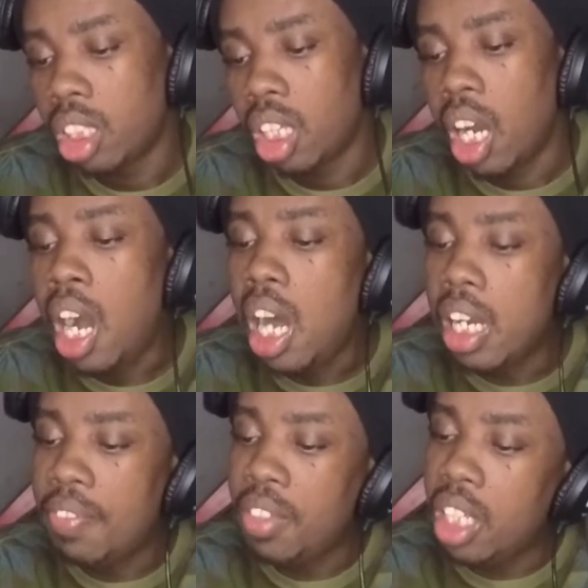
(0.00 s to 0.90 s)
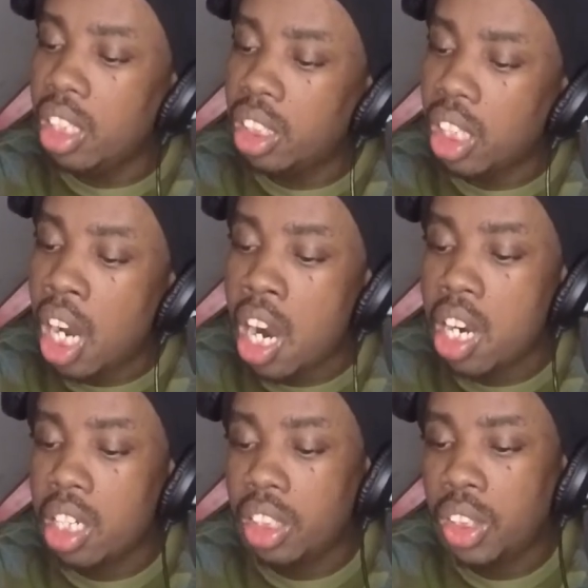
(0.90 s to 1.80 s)
All of these
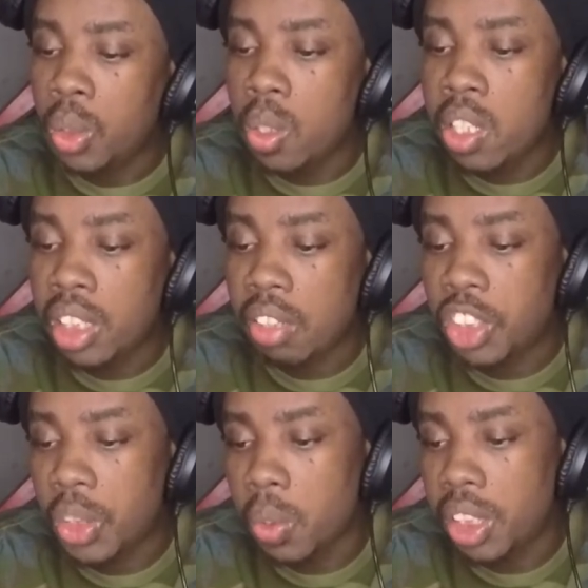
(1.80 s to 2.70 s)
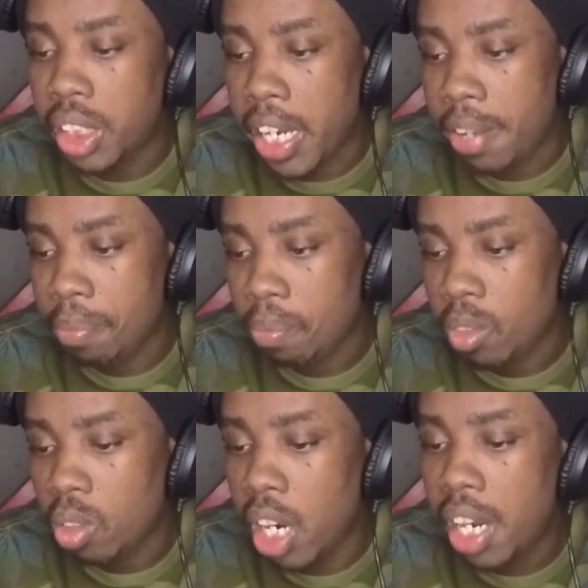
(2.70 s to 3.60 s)
are stories of suicide,
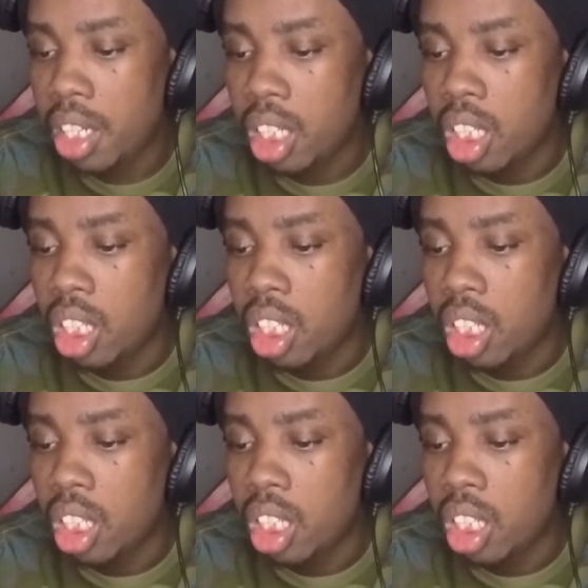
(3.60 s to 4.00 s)
right?